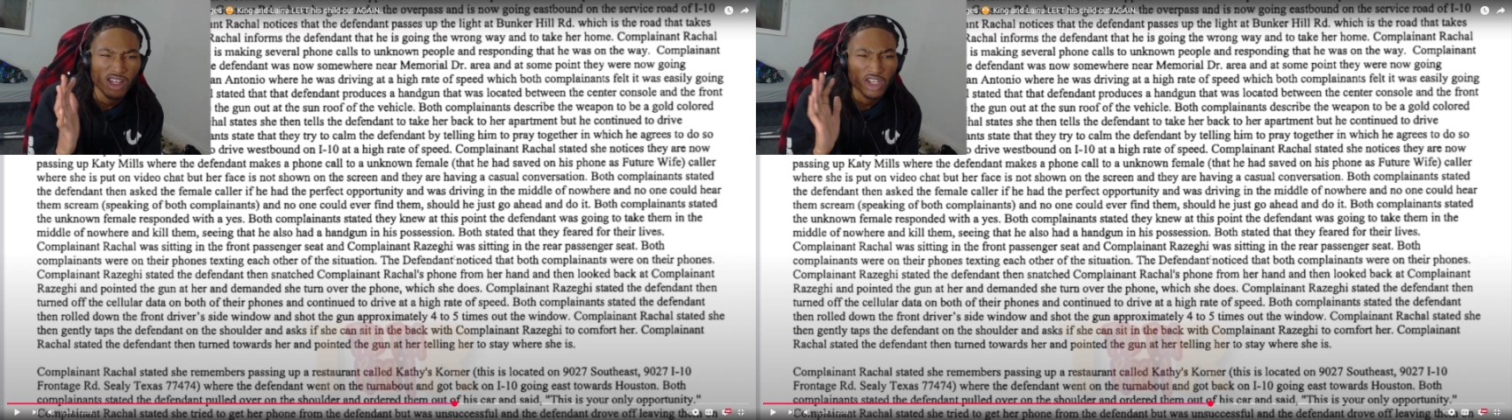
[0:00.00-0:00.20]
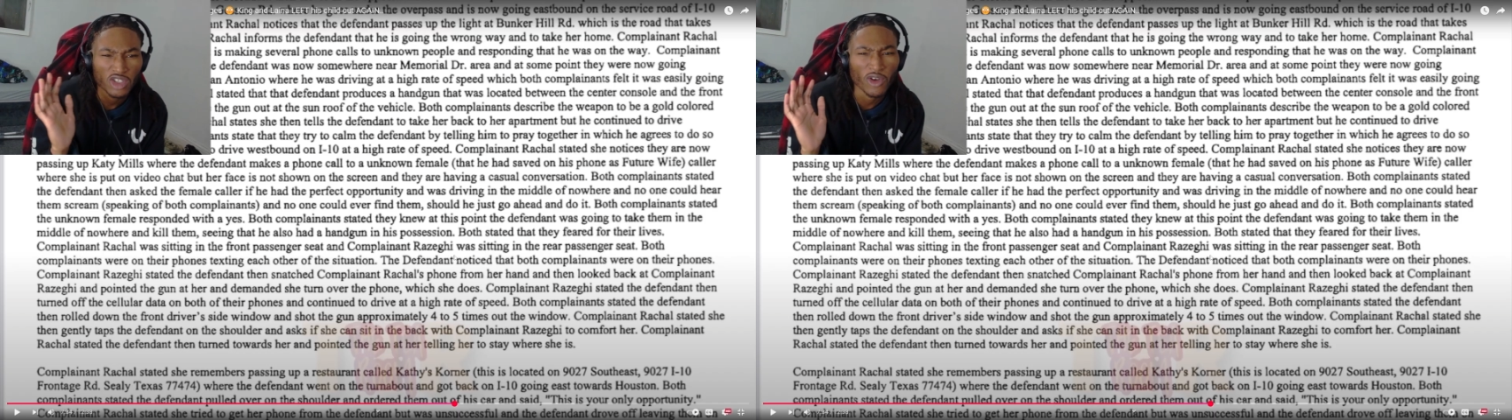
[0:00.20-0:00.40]

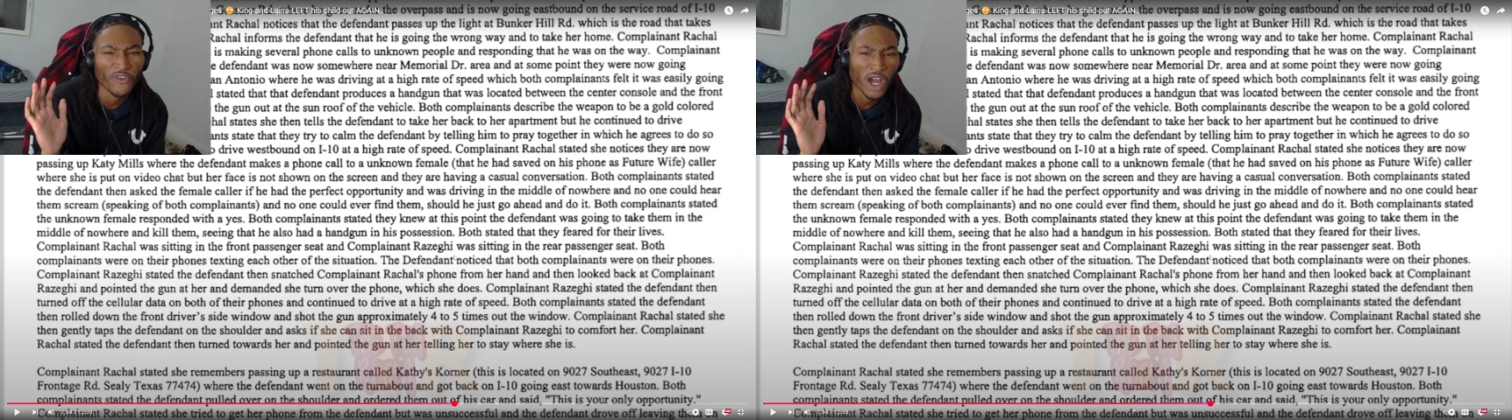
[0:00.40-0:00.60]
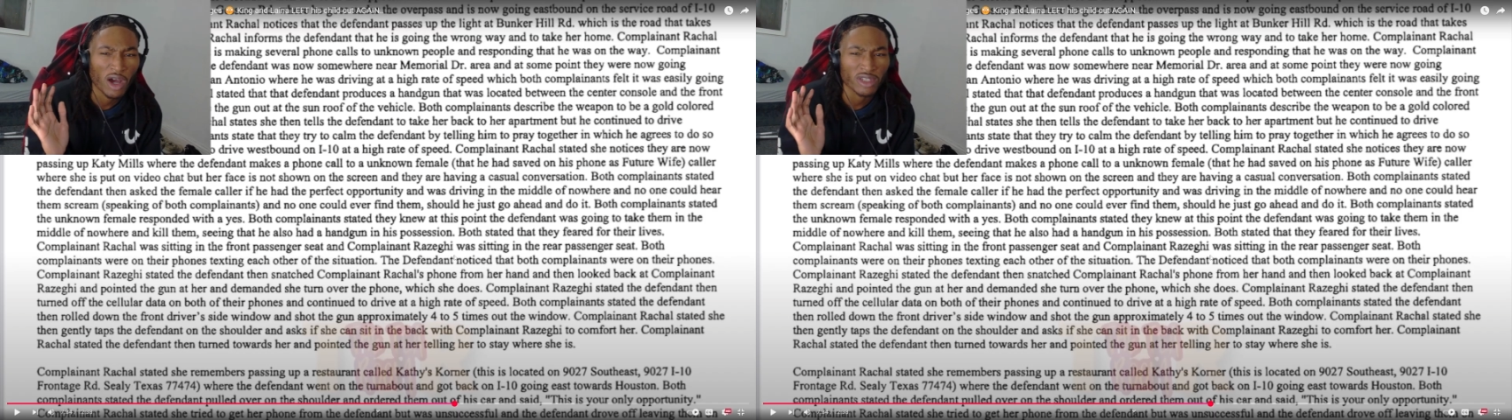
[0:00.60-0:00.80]
So
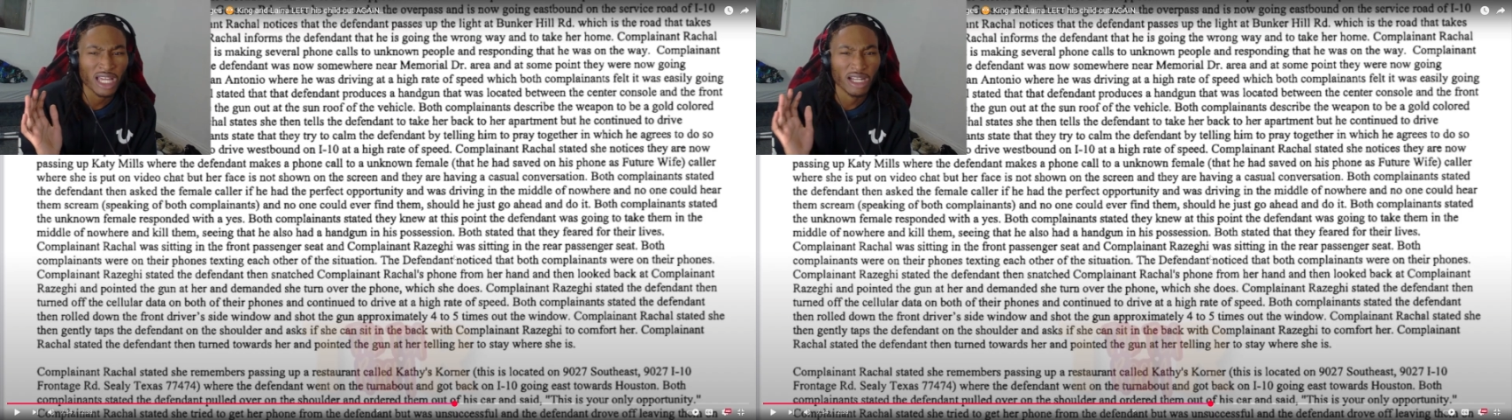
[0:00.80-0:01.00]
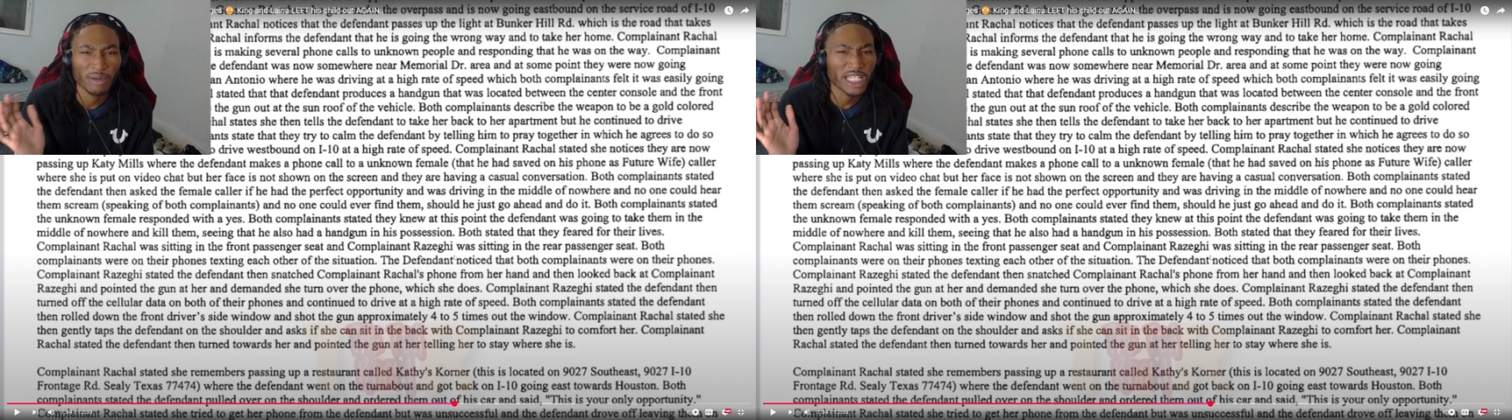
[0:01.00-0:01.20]
far, I was
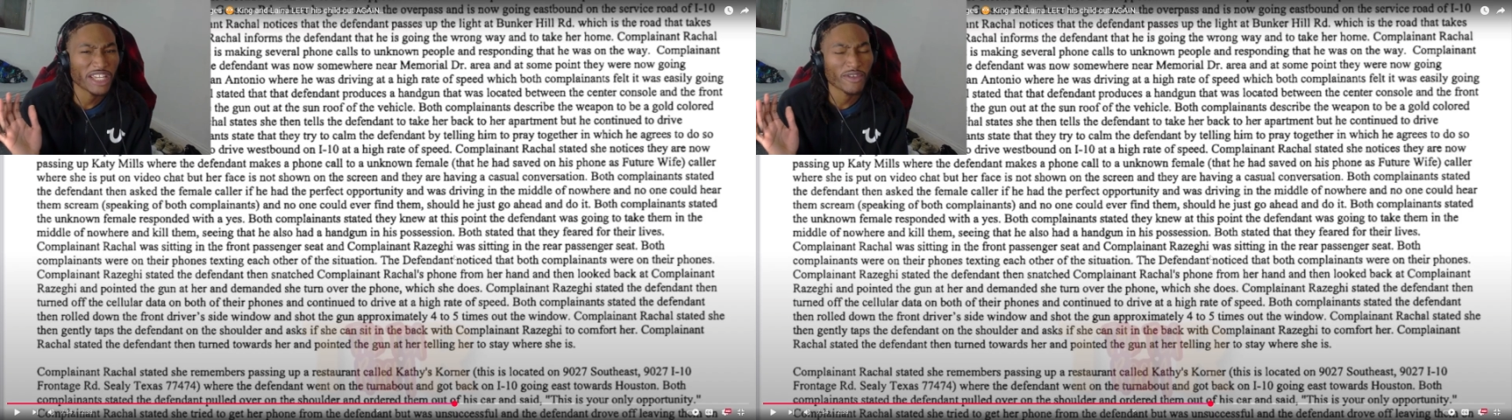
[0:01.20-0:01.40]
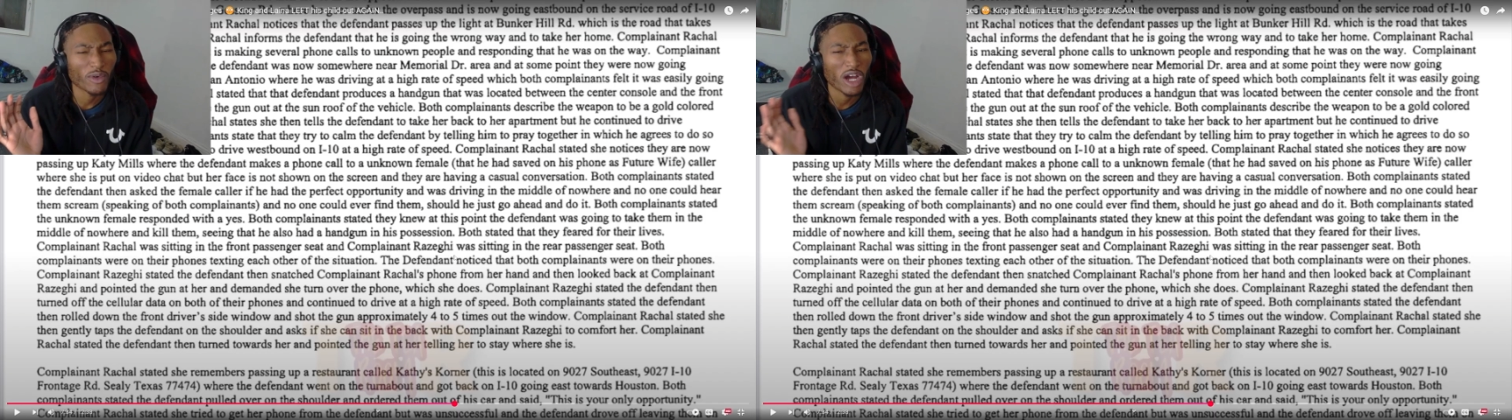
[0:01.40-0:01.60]
kind of
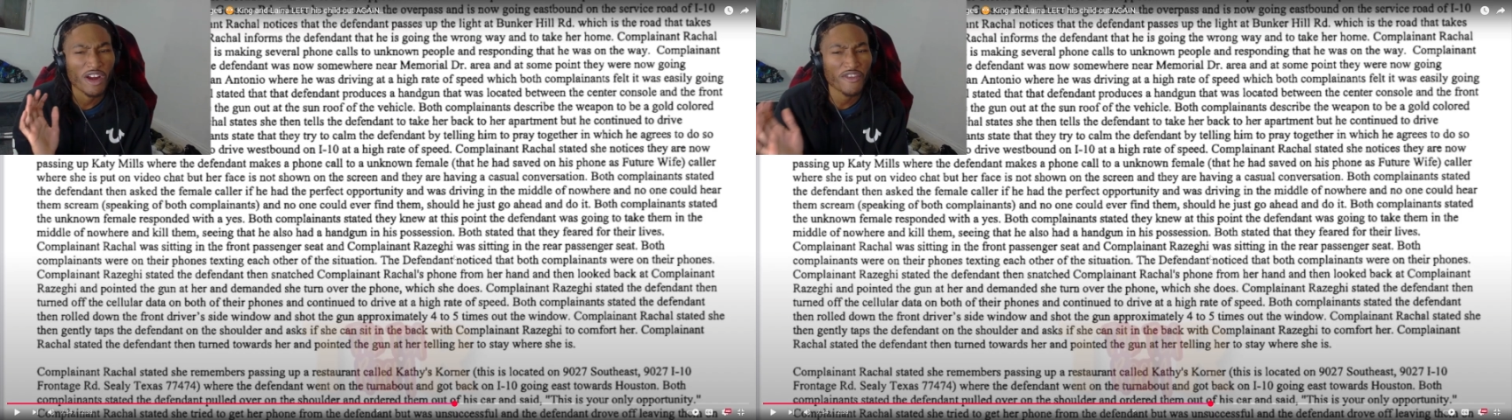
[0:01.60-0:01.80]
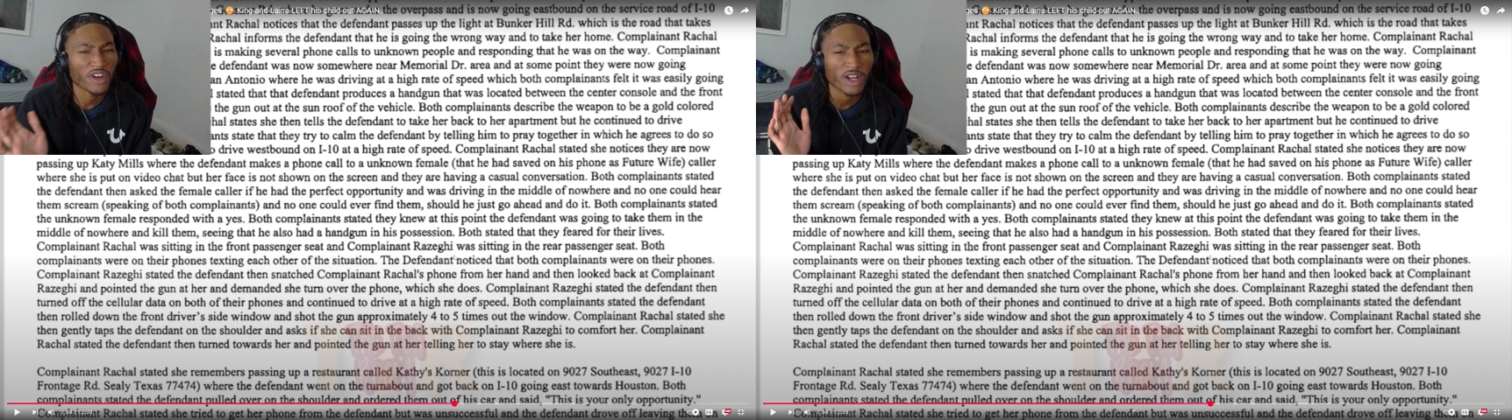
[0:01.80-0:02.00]
believing
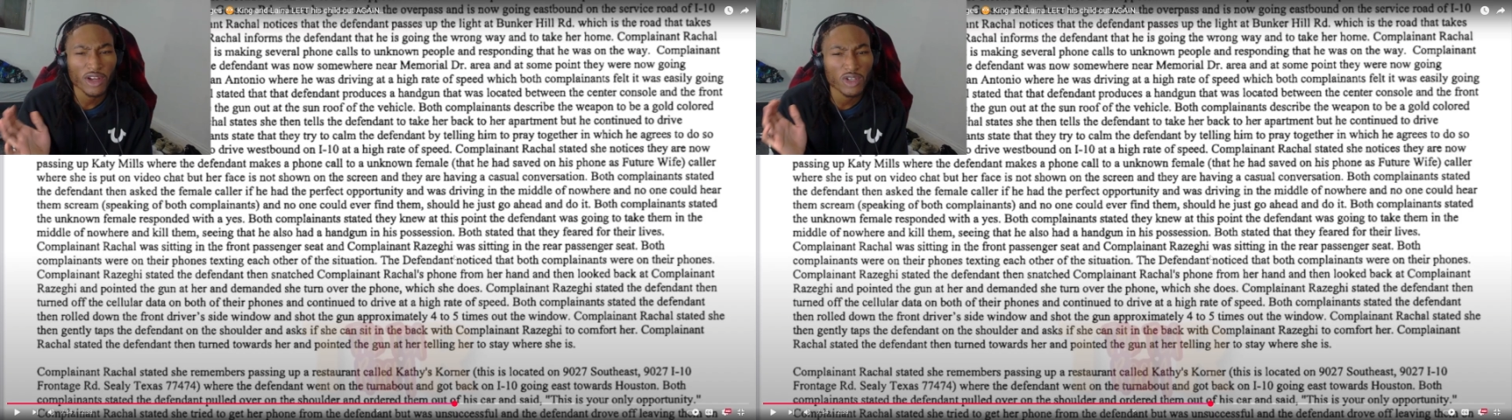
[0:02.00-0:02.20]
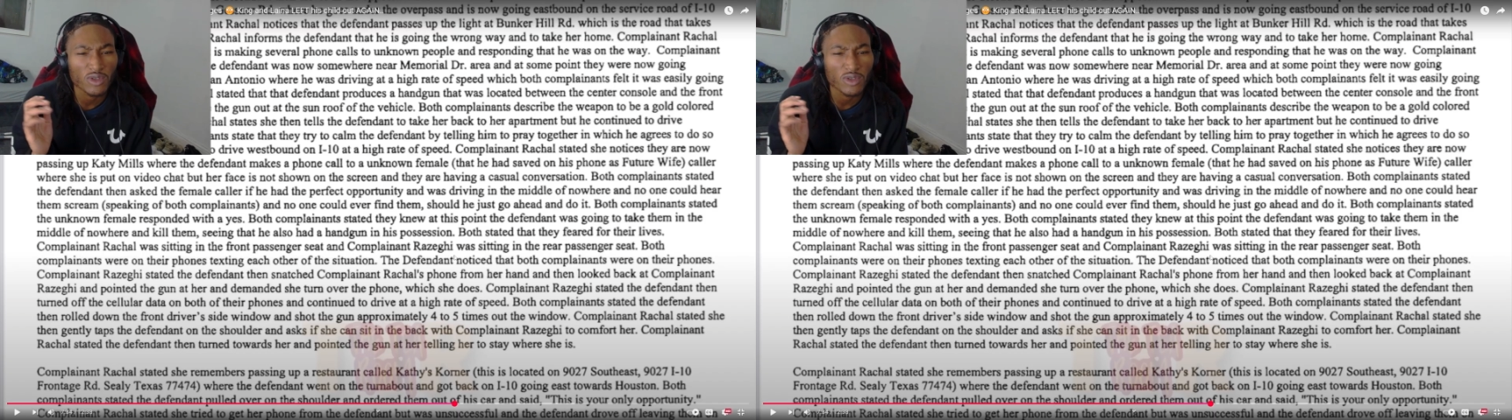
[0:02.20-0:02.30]
everything the girls